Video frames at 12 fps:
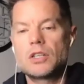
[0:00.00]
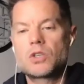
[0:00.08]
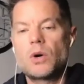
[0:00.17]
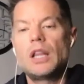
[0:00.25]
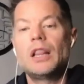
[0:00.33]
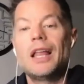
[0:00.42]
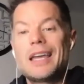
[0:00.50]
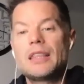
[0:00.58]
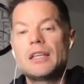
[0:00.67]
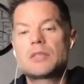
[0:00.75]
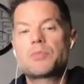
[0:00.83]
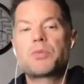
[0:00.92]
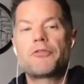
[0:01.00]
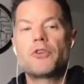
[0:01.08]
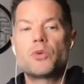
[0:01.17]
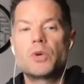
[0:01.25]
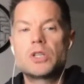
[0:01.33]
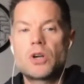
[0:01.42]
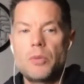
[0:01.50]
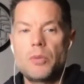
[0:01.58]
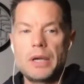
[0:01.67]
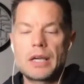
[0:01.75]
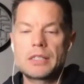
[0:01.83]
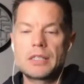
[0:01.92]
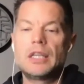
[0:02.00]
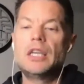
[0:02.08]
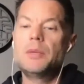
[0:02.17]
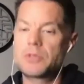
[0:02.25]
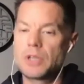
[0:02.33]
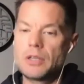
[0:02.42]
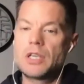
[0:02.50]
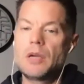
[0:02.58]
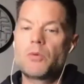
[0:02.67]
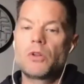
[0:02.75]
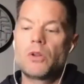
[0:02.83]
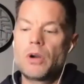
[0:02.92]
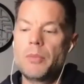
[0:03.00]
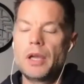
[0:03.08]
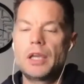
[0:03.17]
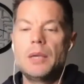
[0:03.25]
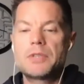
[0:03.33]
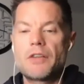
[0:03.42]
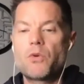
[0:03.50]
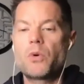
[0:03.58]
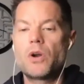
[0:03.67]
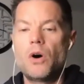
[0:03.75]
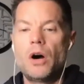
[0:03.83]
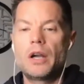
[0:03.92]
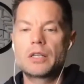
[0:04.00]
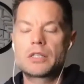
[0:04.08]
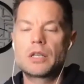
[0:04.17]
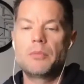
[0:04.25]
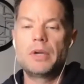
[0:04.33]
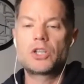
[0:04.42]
So I like this preferred return because it keeps, like you say, what Laurie made, it keeps everyone honest, and it makes